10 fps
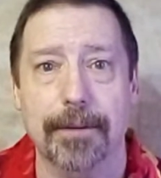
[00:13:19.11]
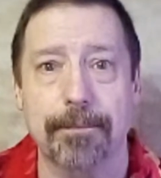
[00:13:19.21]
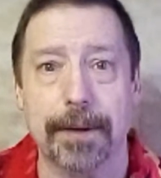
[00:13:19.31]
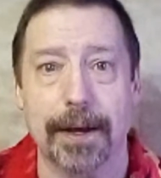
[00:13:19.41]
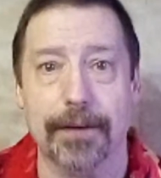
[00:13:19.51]

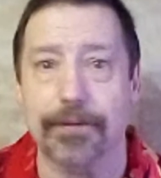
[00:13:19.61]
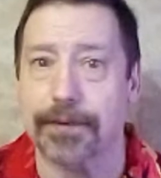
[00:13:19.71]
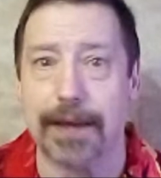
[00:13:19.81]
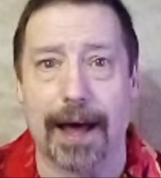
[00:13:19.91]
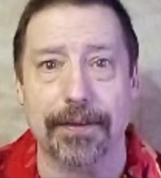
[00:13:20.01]
Because,
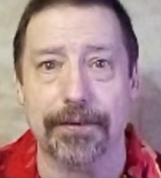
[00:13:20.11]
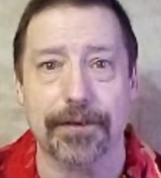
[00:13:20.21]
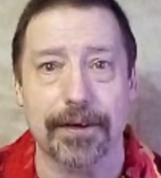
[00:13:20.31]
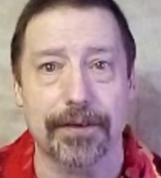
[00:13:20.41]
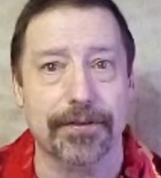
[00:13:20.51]
this
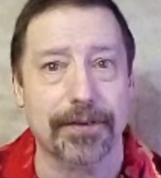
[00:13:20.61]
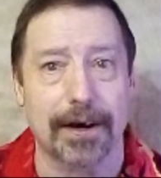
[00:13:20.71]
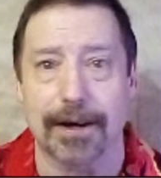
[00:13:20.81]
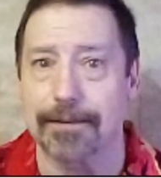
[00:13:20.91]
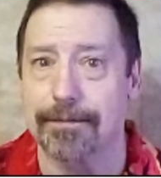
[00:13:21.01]
is
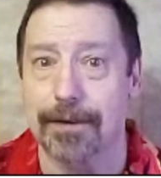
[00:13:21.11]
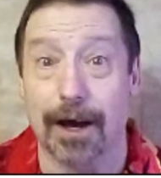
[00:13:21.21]
a